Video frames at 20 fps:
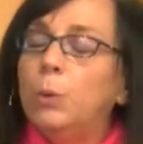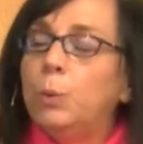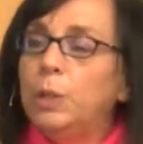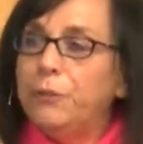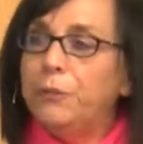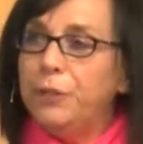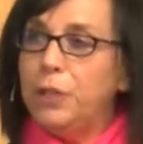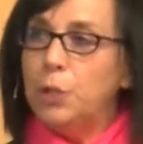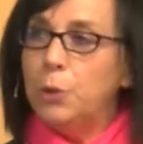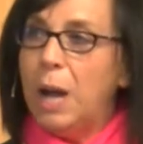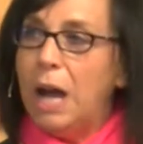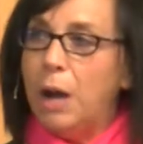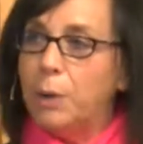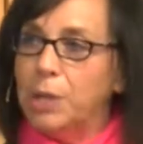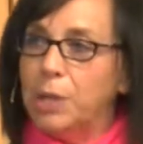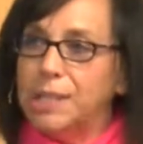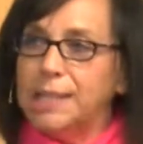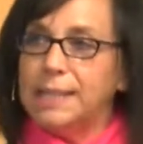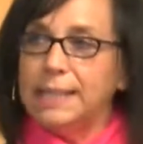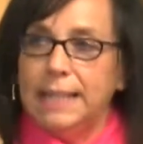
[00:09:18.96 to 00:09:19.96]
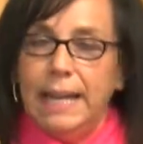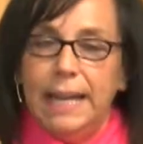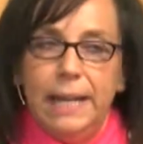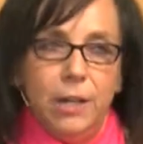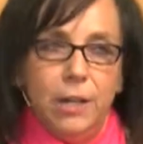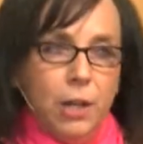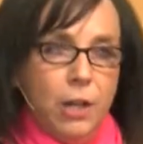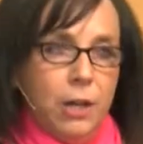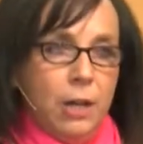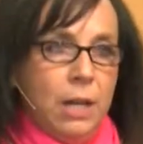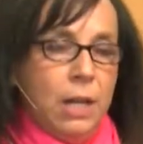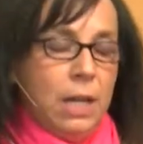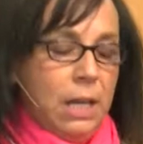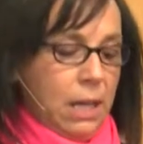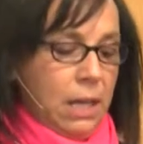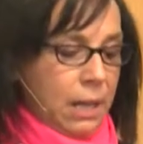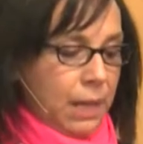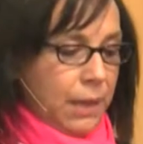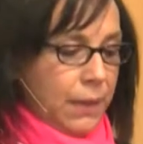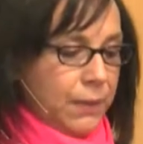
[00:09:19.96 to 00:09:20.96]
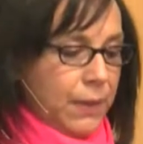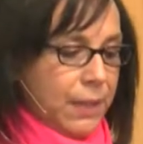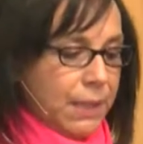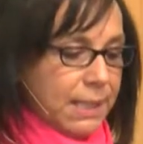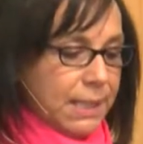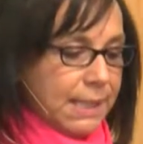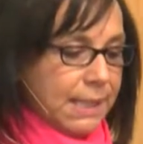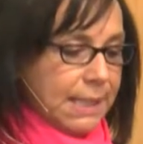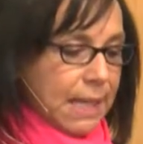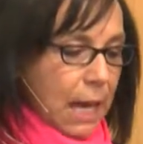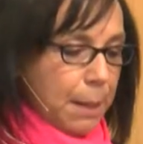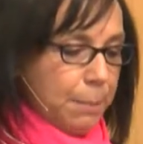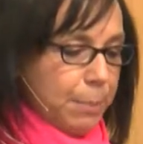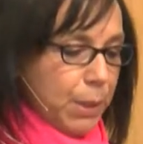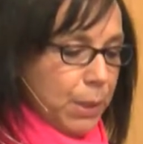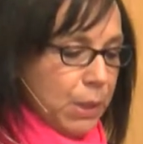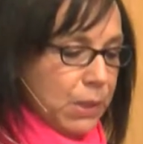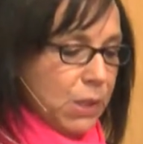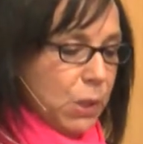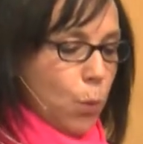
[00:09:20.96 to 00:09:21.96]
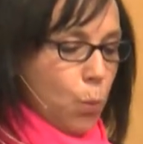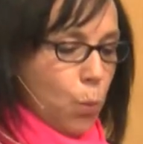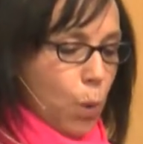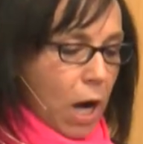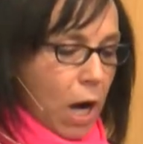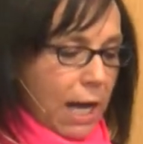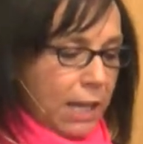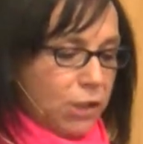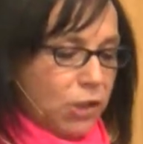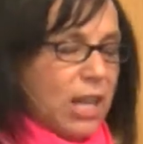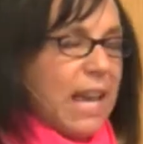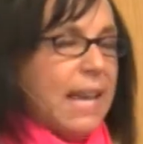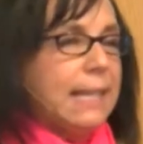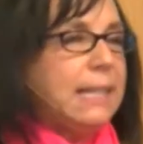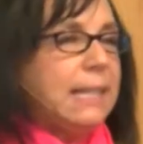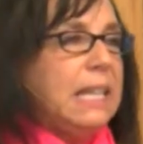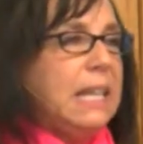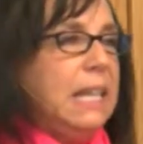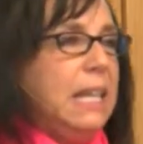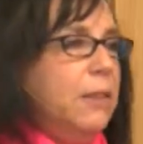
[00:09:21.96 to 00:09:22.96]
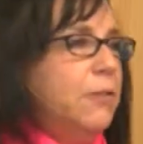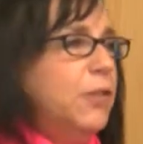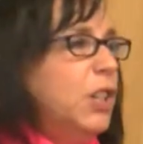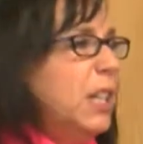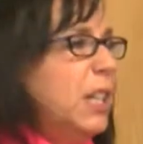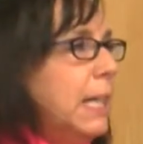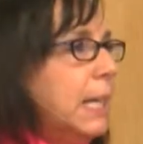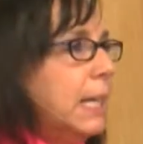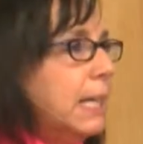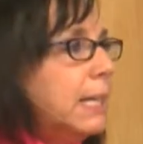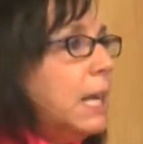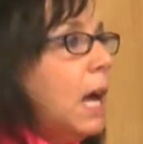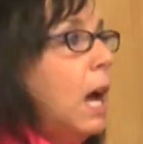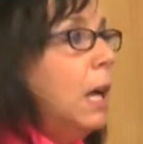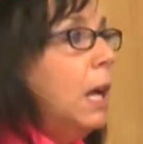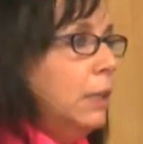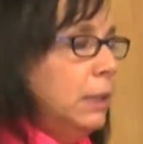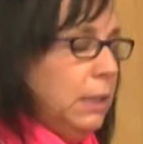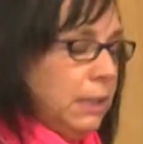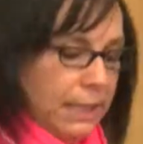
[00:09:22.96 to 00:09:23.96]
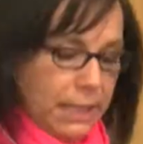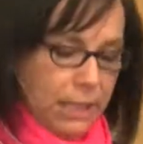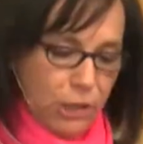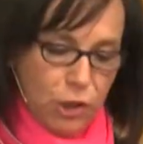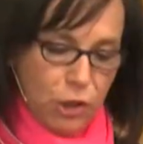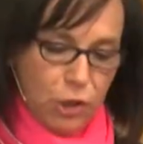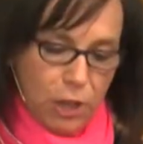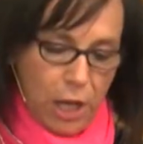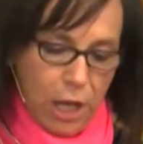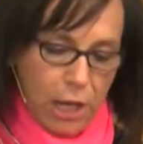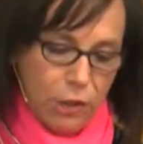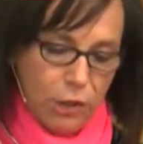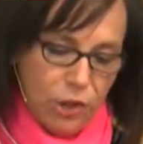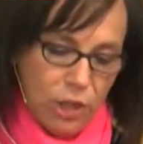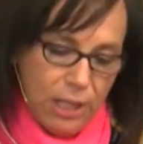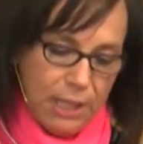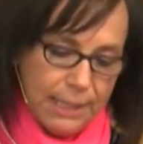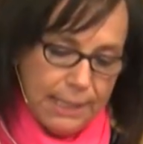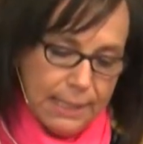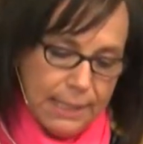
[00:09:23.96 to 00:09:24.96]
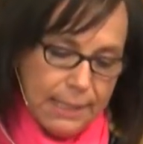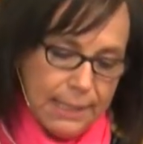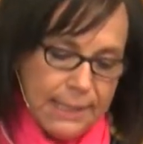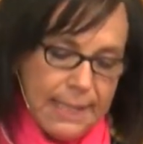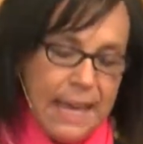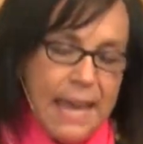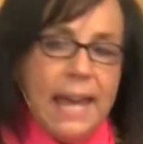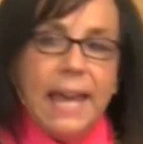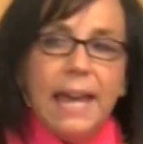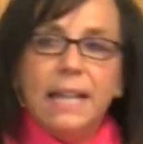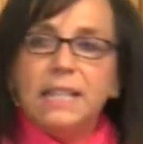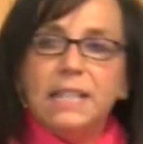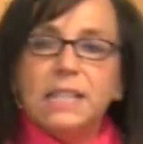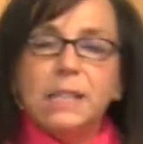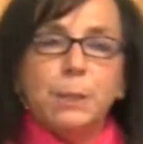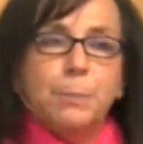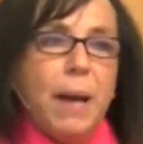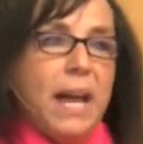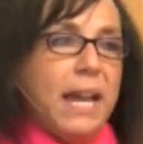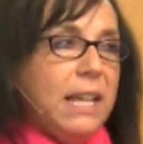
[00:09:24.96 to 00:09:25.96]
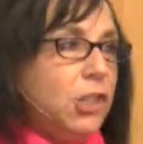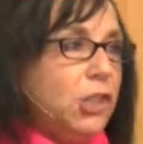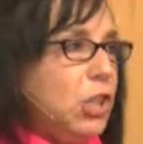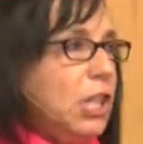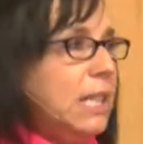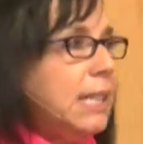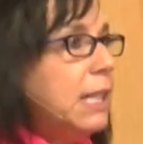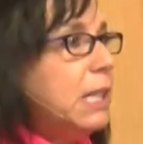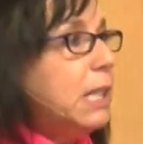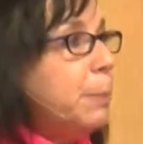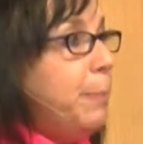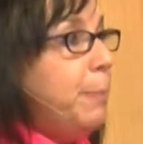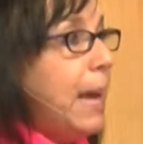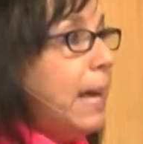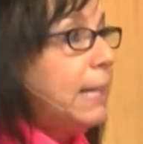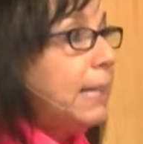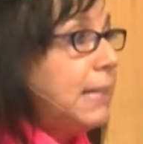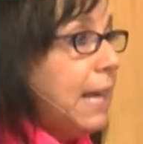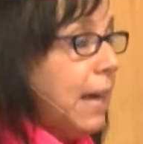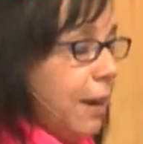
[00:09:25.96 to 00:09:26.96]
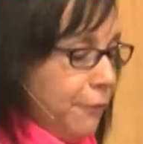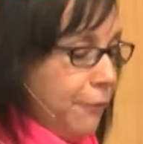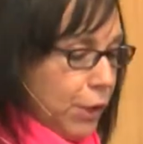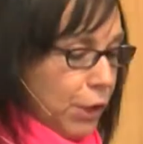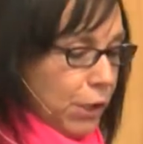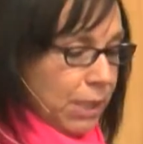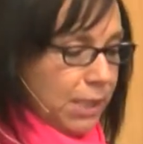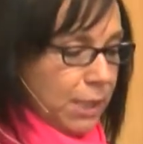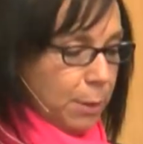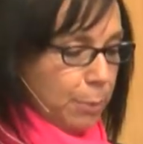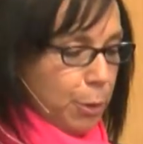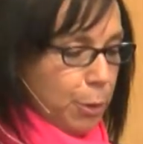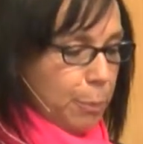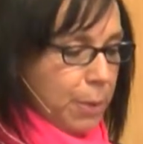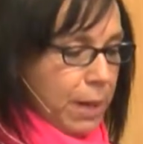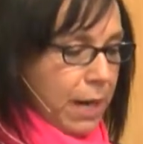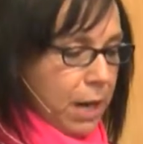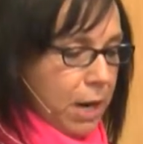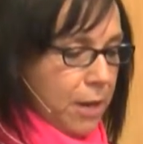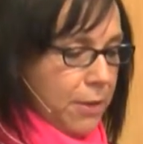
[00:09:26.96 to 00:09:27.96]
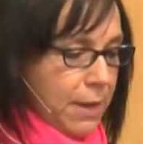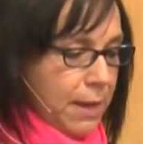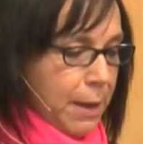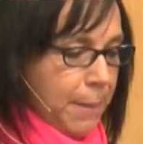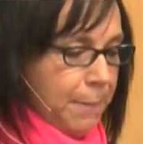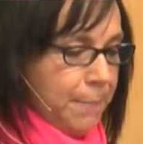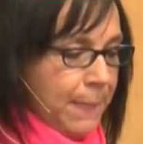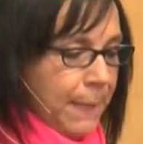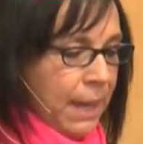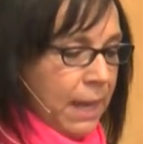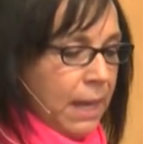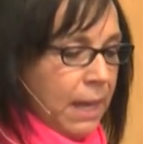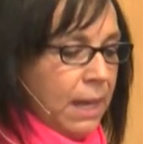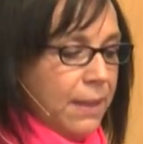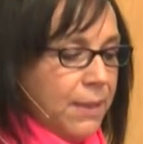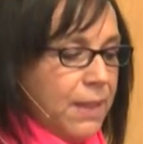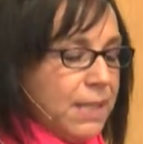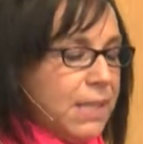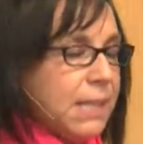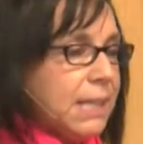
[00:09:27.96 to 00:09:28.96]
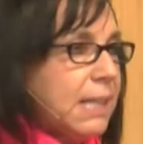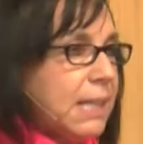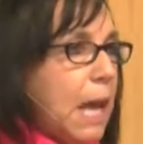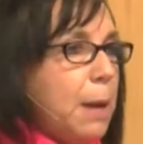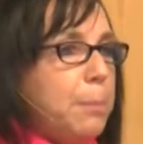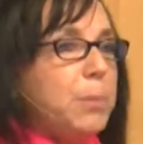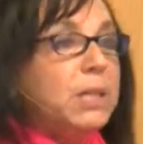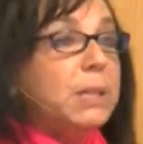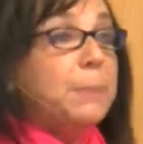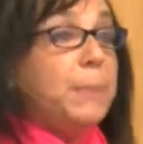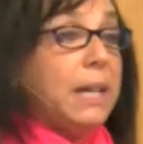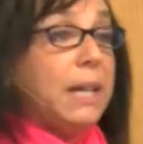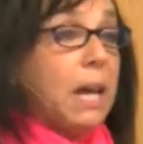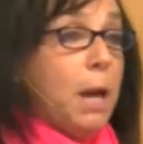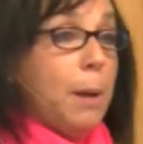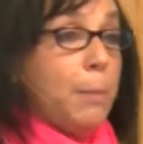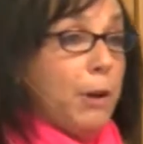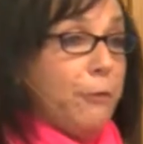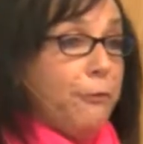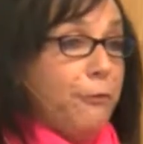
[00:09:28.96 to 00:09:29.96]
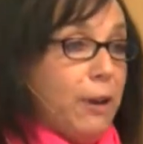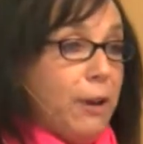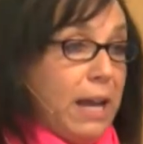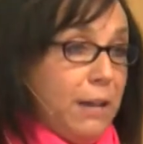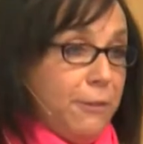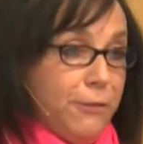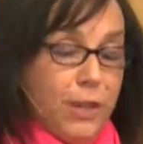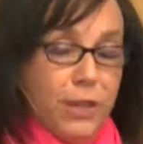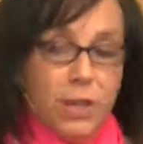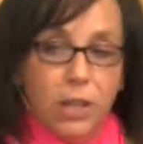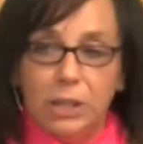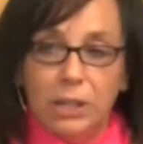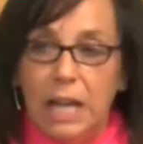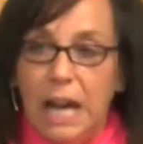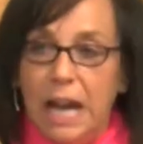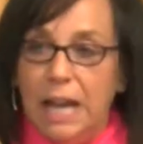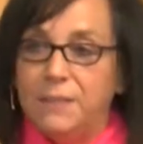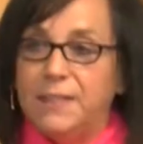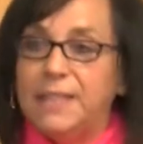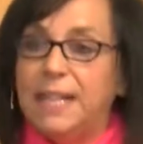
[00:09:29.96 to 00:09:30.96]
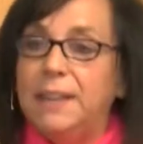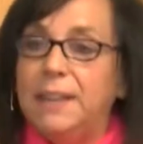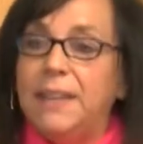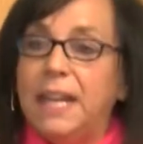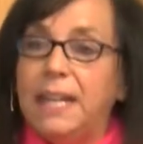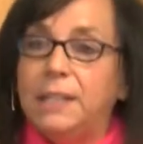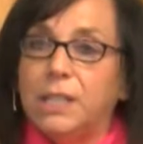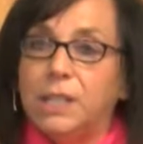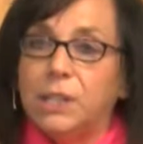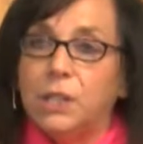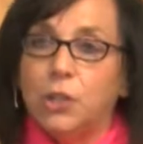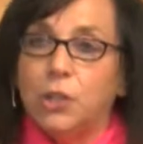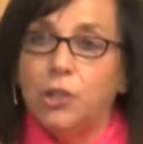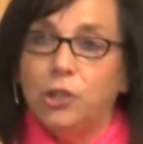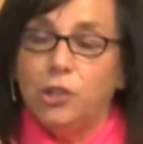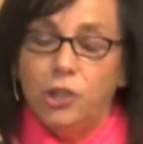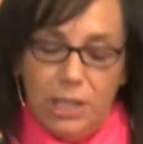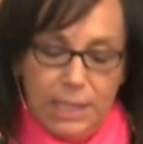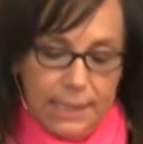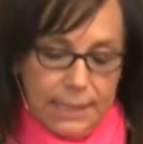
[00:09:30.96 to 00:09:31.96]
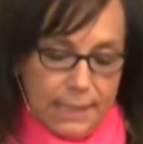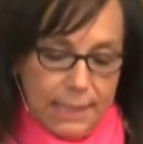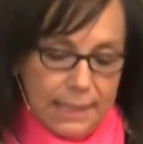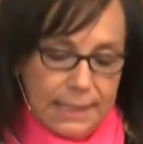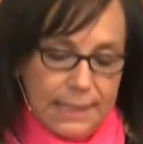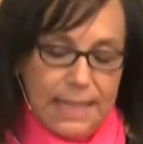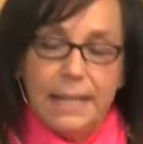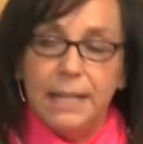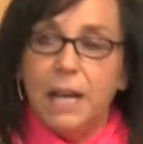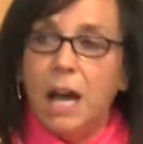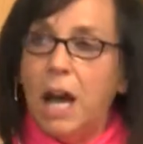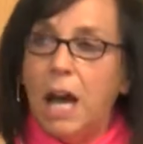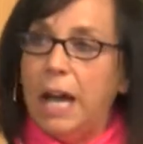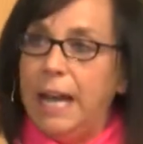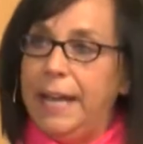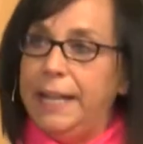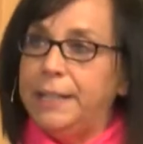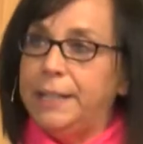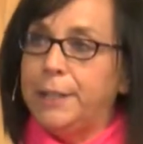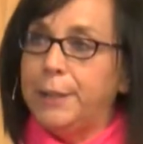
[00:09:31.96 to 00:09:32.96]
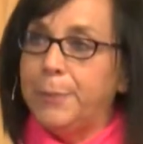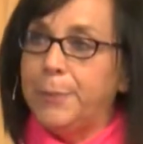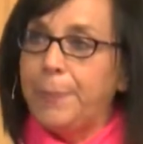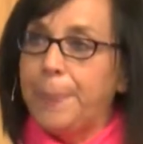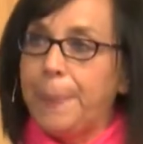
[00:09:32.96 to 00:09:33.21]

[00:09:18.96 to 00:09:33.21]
Well, a few hours later, the disciples watch as evil is unleashed on Jesus. And despite Jesus' best efforts to prepare them, the disciples become afraid for their lives and they desert Jesus and hide.